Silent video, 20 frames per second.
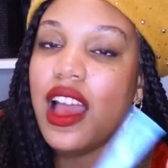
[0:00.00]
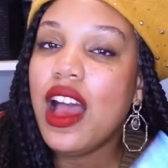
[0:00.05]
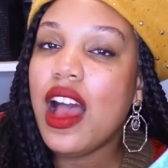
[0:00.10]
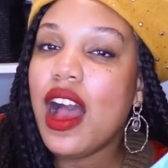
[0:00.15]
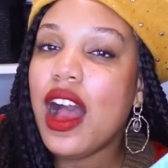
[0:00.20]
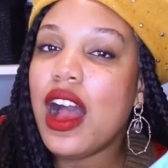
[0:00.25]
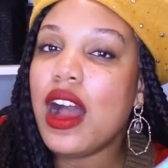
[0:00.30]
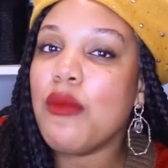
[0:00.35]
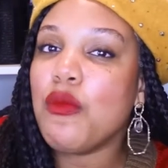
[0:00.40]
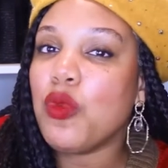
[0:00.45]

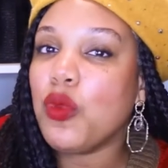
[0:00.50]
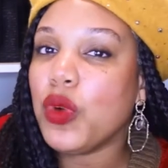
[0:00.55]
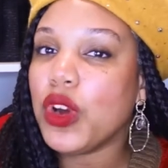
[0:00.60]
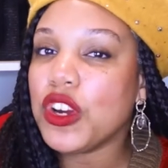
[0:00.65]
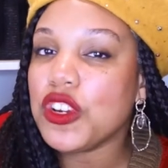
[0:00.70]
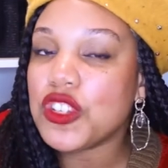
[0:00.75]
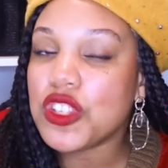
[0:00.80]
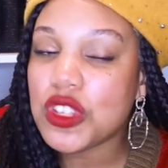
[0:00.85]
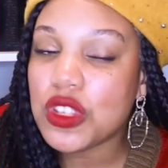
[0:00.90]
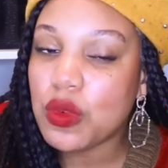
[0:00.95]
Um,
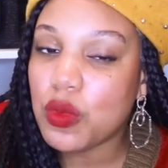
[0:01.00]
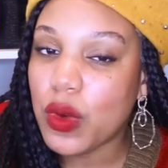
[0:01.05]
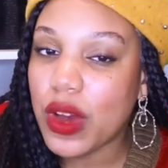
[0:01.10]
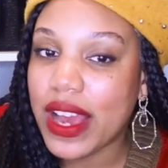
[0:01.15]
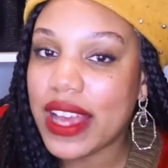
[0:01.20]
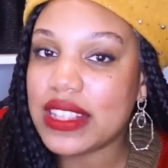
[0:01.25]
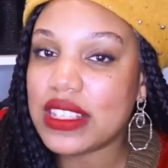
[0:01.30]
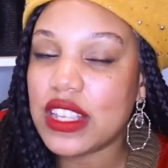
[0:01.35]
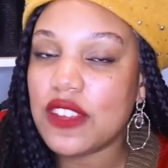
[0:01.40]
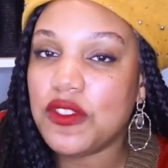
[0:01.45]
word to the
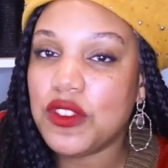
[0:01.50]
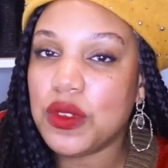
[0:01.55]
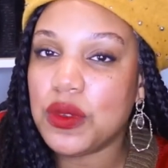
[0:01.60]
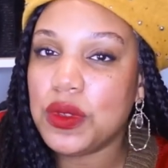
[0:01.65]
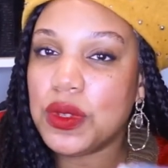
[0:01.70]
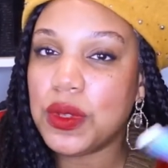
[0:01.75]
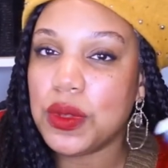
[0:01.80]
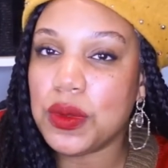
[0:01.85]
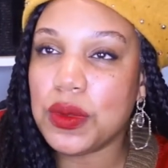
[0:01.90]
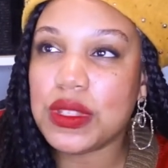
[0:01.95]
wise, if you
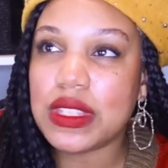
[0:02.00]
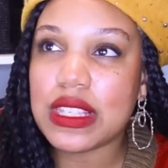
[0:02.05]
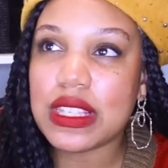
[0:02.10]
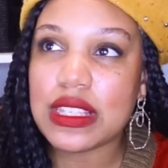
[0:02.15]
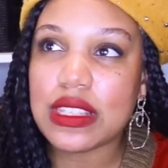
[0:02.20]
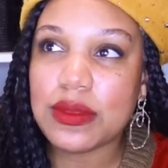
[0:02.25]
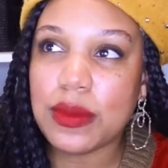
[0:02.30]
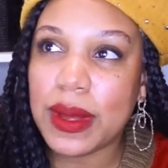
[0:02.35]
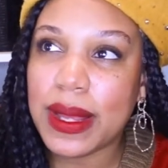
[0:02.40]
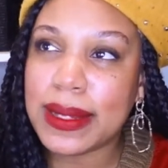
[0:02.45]
use
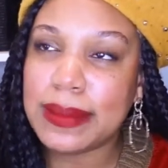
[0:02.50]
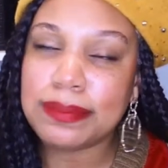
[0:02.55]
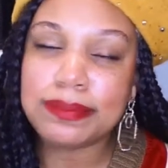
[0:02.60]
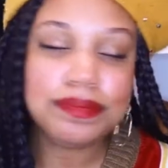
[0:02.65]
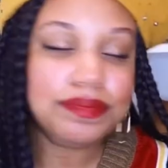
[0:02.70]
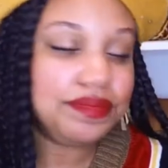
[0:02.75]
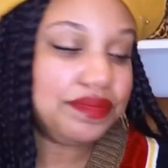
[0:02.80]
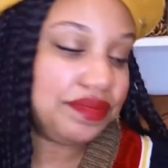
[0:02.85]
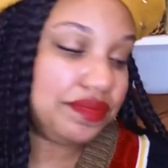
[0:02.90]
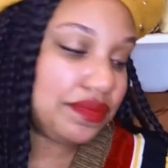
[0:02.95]
this one,
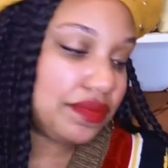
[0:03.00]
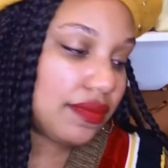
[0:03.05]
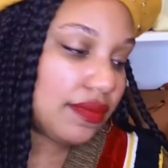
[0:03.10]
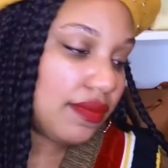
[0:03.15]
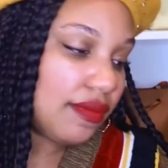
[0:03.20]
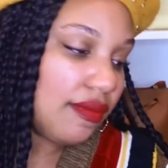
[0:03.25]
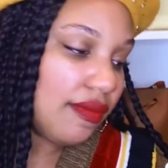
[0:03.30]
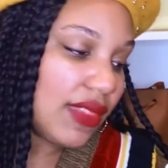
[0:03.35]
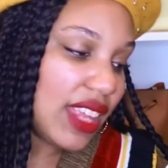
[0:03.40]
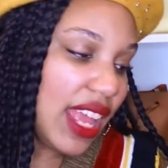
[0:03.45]

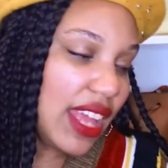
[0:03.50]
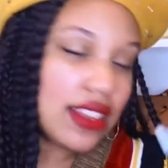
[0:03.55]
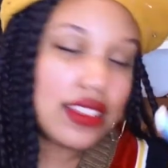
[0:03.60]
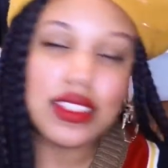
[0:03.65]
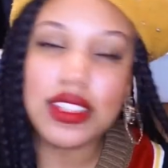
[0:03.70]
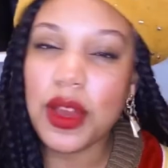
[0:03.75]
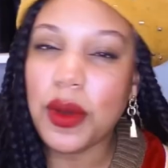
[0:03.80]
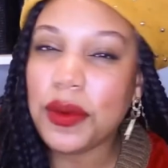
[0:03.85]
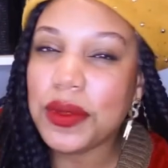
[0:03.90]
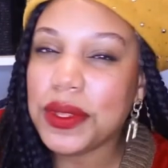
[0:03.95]

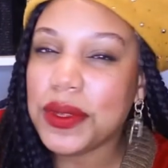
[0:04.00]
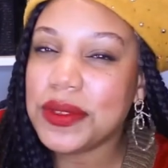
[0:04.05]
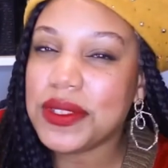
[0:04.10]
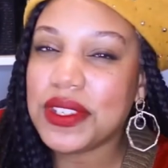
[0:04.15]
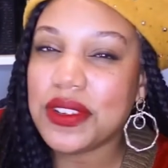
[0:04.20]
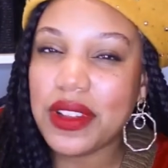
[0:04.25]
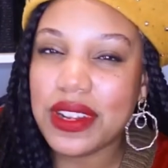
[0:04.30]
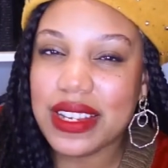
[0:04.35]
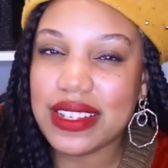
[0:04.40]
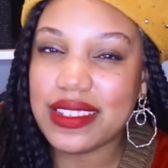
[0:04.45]
don't use
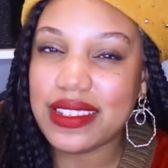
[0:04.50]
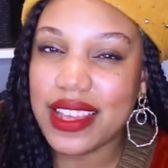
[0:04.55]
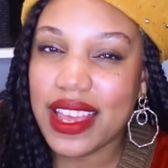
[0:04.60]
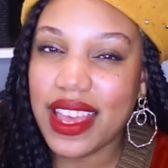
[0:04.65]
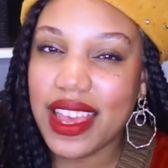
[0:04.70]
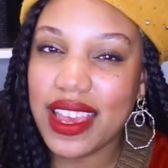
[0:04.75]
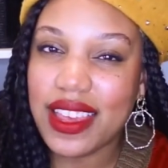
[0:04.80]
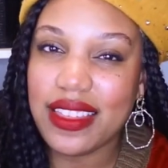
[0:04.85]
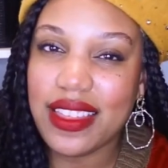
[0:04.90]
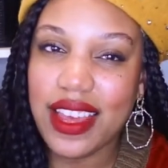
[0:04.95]
it on a
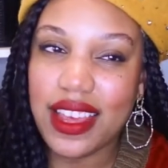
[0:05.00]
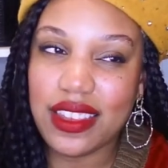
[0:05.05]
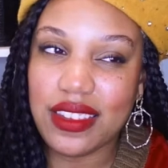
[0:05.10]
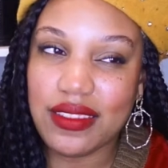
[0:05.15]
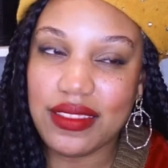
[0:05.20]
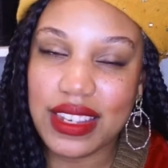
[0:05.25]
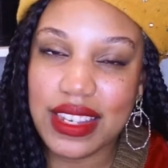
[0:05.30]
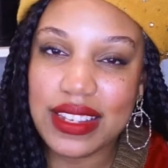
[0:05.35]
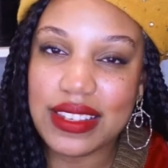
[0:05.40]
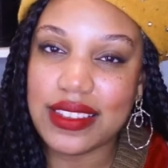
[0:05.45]
day that
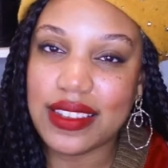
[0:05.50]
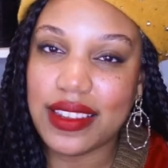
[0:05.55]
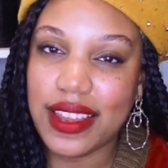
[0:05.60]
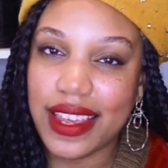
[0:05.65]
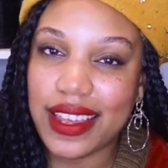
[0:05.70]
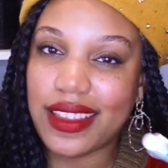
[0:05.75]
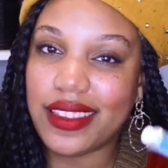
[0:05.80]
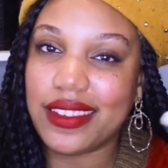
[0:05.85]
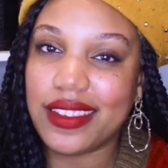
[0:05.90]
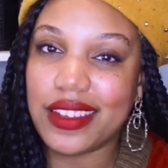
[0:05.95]
you need to
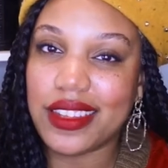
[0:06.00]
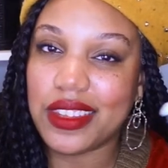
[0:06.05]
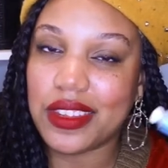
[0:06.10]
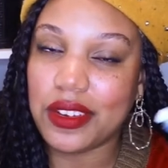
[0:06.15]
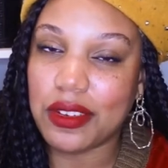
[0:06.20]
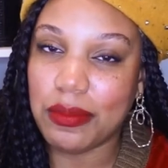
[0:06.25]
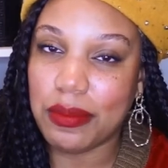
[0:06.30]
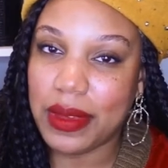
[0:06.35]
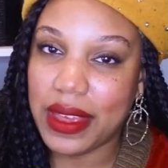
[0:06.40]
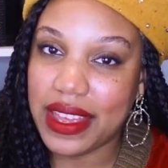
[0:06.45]
like look
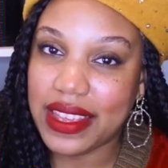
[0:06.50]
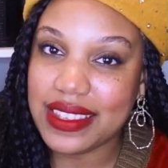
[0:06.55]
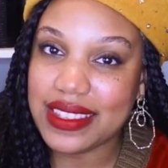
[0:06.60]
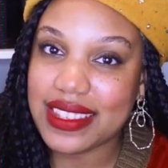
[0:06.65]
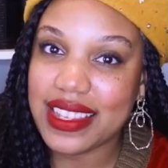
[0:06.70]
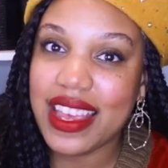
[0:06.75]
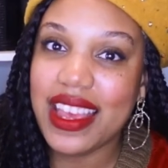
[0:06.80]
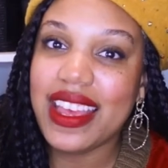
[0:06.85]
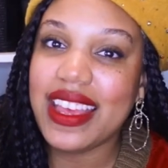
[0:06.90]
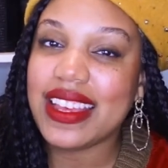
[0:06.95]
your
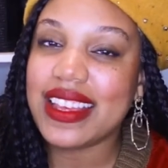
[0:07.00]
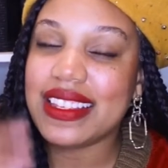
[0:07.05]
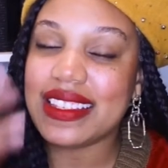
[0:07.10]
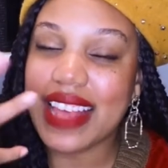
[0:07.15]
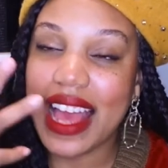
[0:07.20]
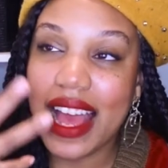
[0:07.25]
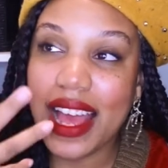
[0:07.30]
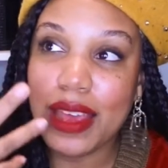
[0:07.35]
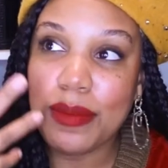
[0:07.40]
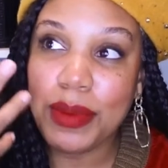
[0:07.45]
best
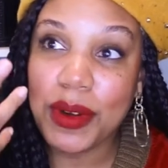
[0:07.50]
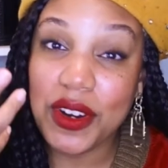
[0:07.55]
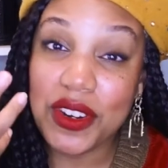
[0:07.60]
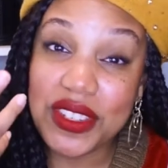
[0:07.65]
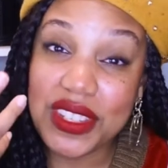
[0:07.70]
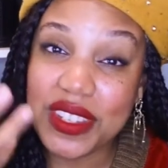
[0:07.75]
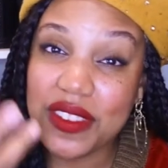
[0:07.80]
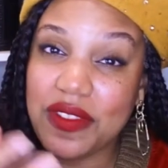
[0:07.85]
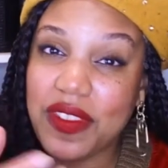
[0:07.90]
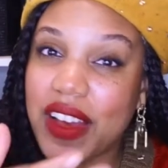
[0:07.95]
because I
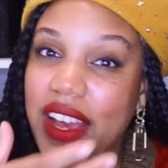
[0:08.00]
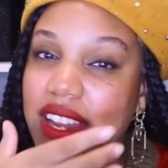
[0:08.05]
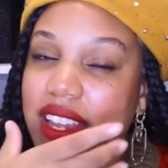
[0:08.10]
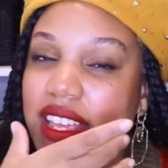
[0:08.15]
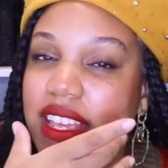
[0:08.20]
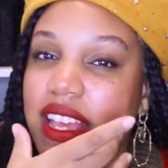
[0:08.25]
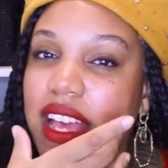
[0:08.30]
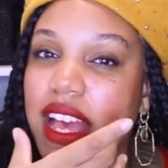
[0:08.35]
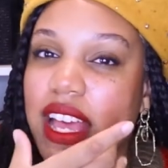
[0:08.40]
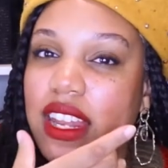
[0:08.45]
personally find
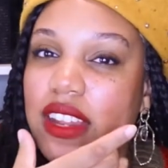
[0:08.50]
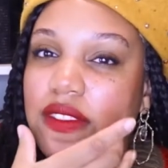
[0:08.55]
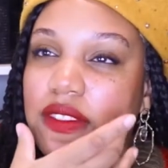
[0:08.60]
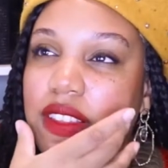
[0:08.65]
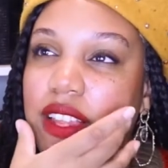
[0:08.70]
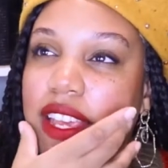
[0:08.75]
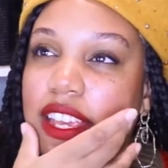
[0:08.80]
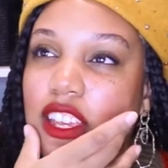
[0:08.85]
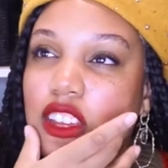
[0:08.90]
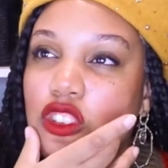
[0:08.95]
it kind of
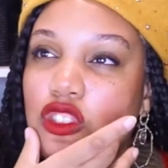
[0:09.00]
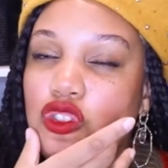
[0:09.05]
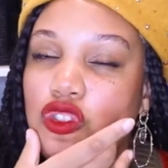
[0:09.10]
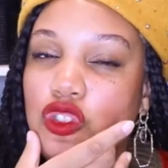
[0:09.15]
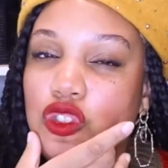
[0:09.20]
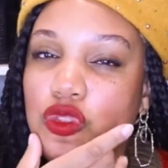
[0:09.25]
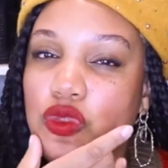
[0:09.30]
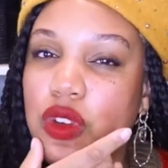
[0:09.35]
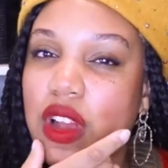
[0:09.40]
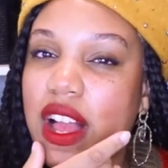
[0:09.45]
like
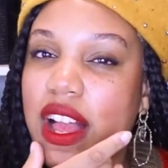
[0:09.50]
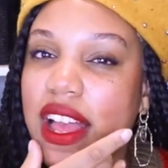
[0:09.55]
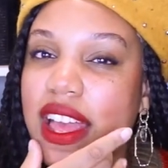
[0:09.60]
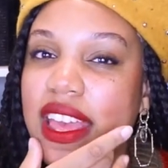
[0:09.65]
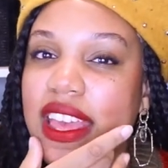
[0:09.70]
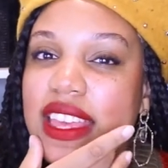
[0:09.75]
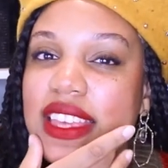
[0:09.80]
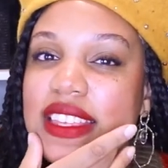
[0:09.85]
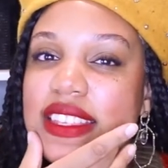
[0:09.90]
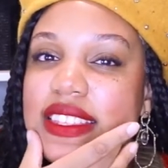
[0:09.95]

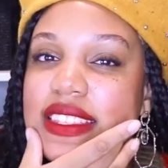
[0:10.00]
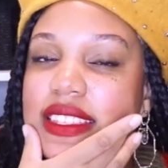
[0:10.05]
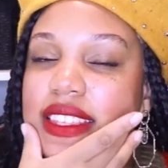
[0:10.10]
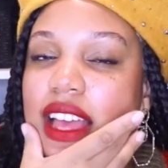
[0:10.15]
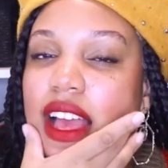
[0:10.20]
dries